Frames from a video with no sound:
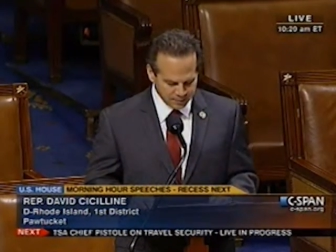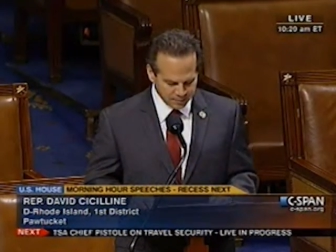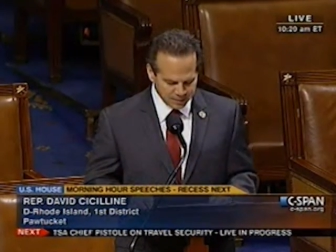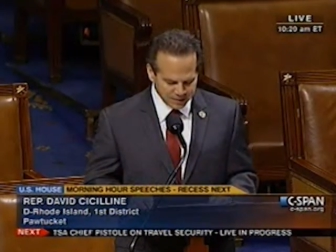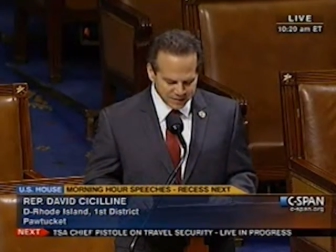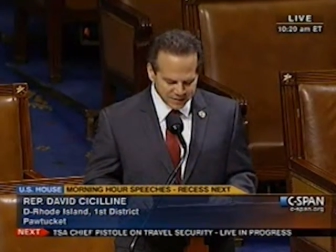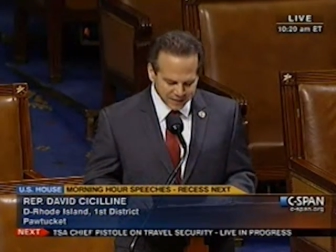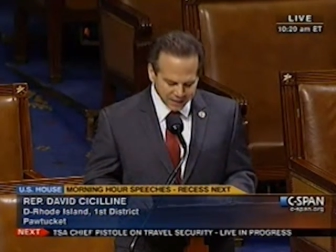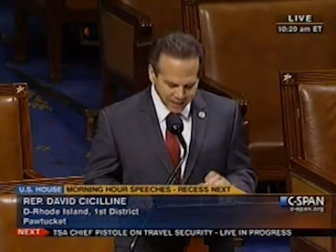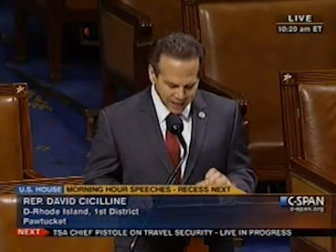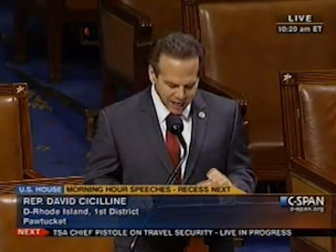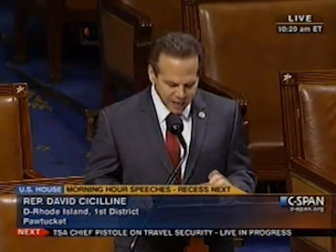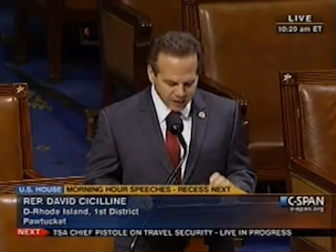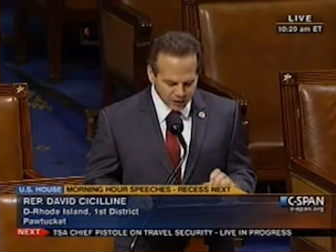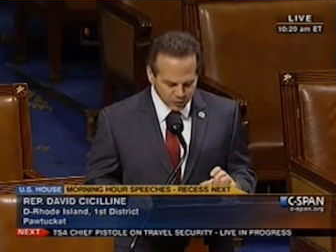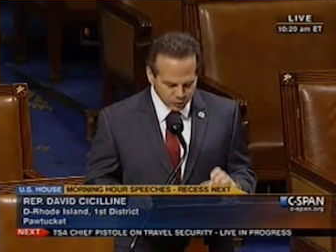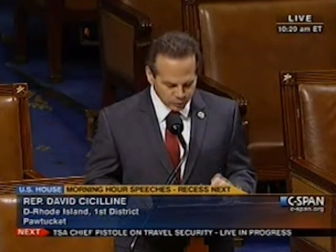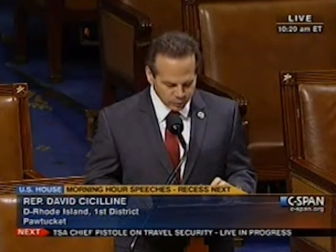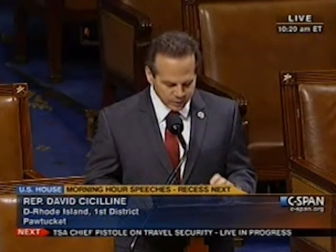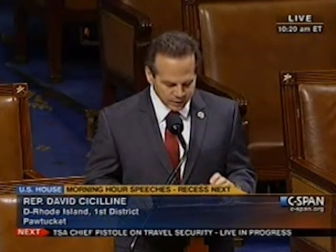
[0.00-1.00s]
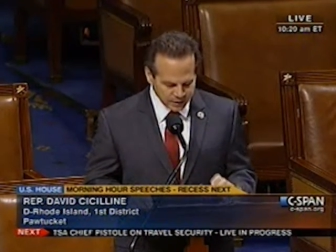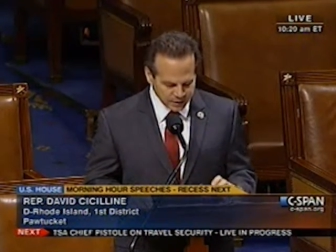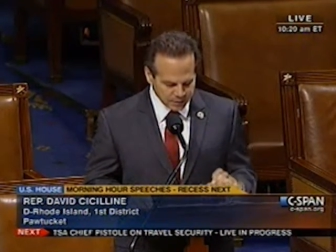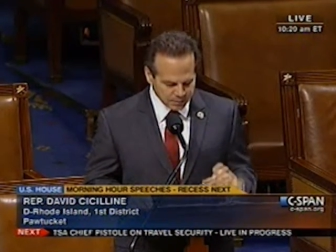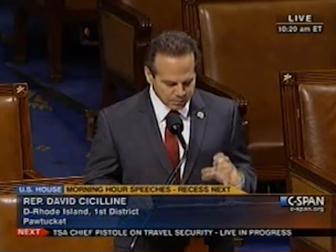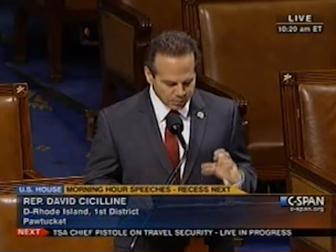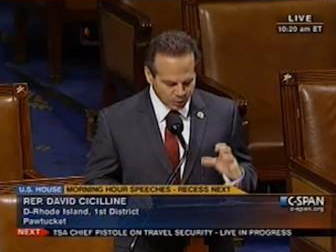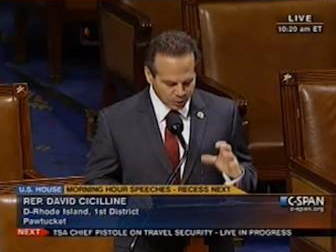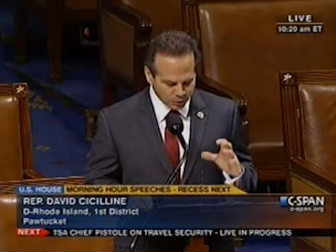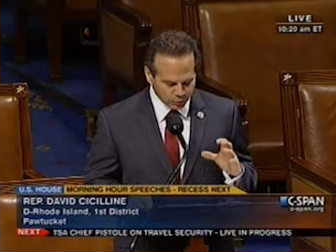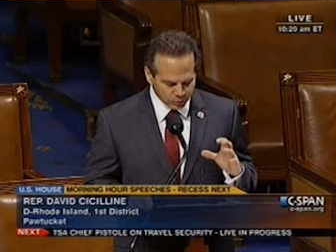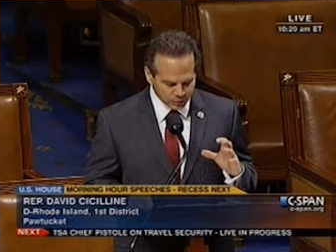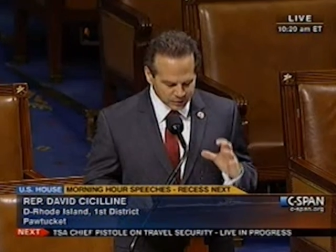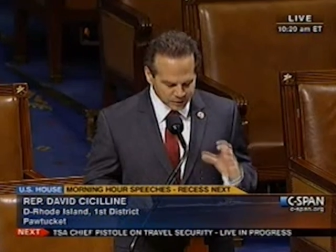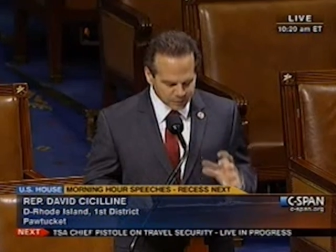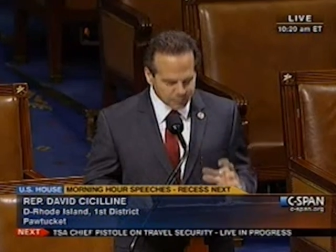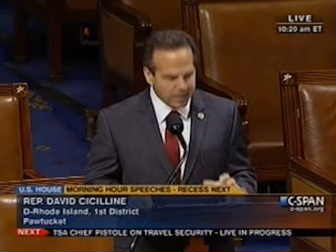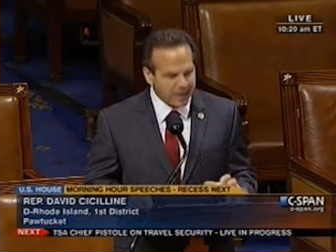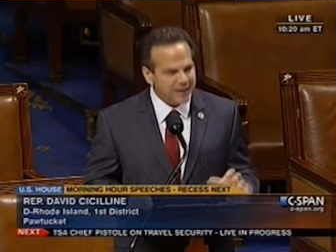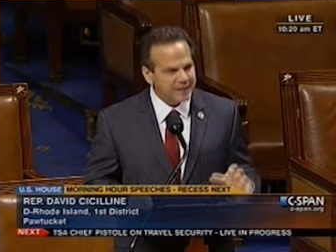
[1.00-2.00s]
But as a Congress, we need to both
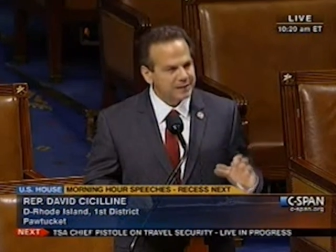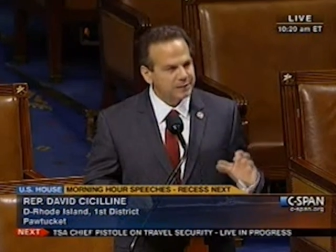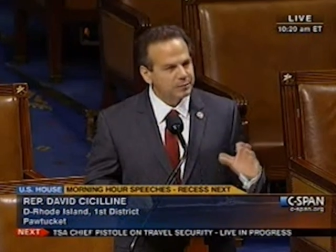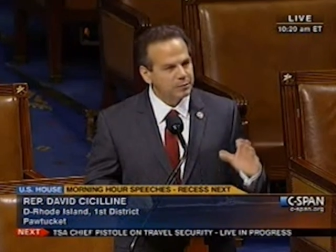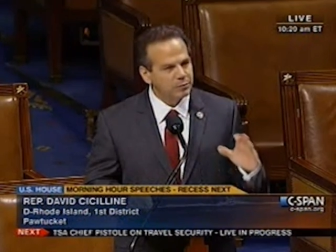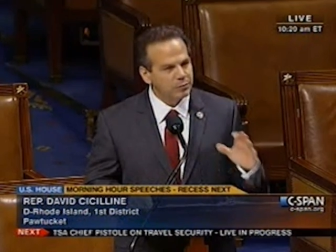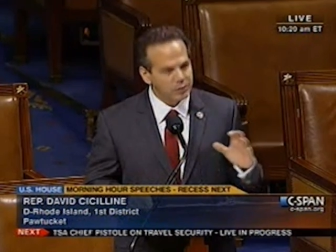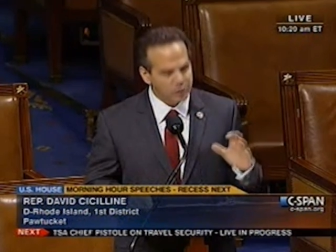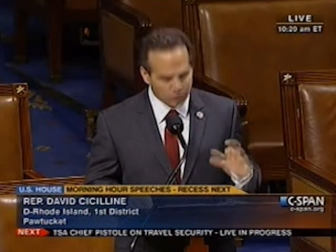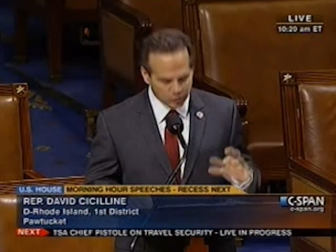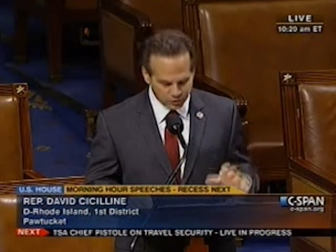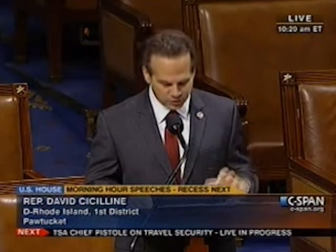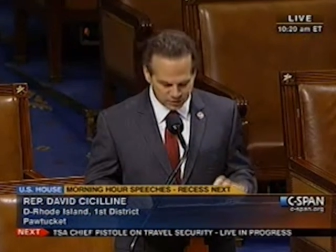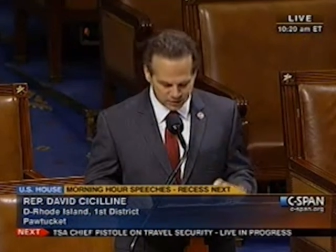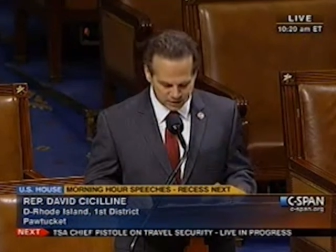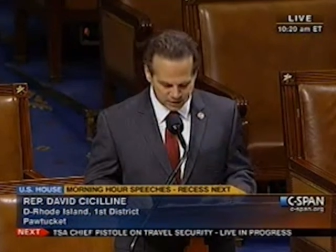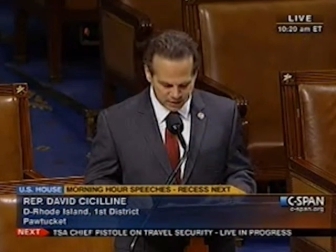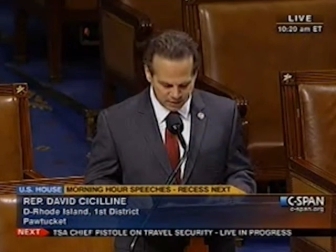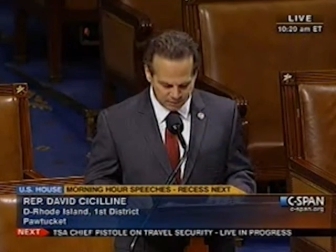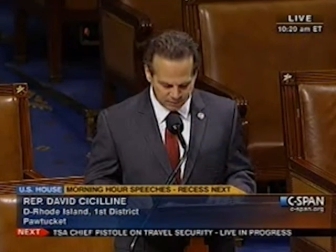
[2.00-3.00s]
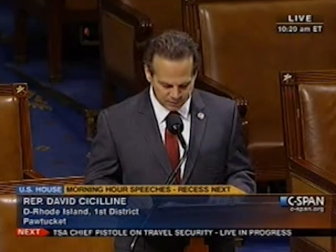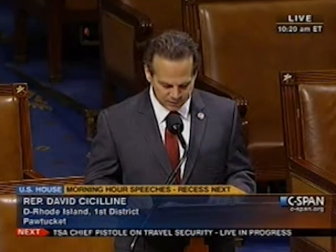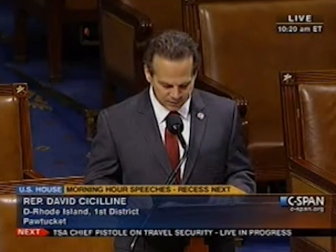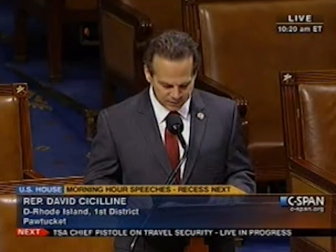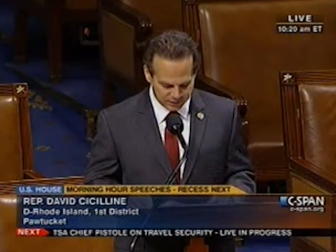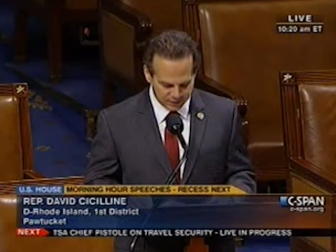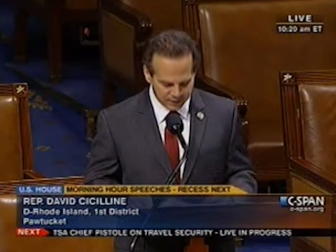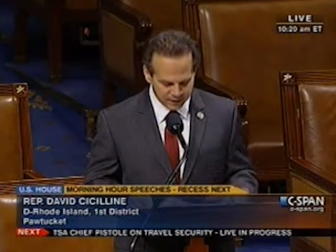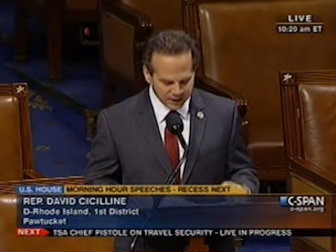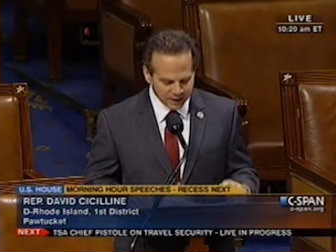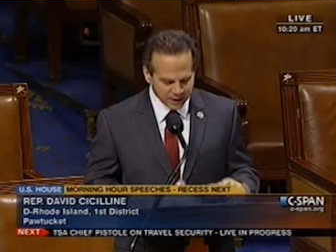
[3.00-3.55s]
responsibly reduce the deficit,